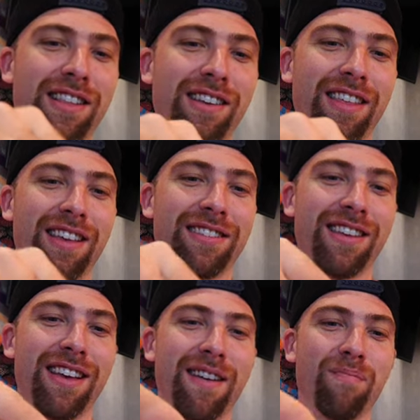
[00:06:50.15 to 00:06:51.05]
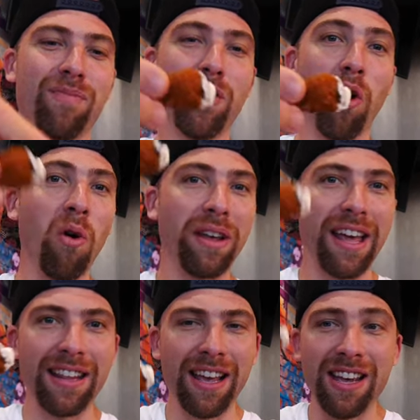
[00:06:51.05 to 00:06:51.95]
Look at this. You only
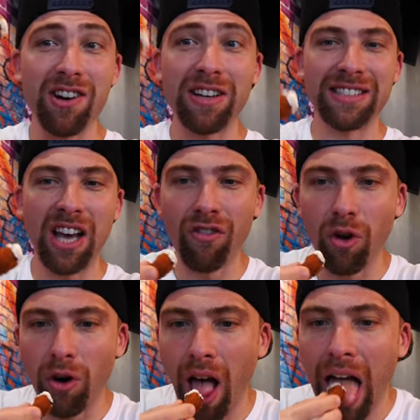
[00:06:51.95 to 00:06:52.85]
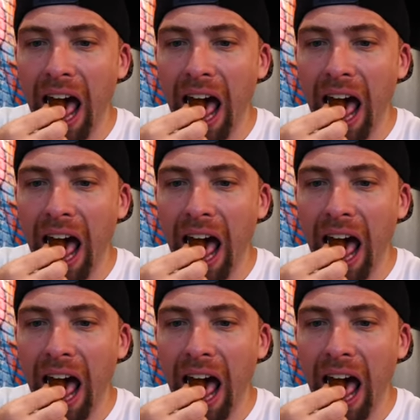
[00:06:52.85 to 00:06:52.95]
get it here in South Florida.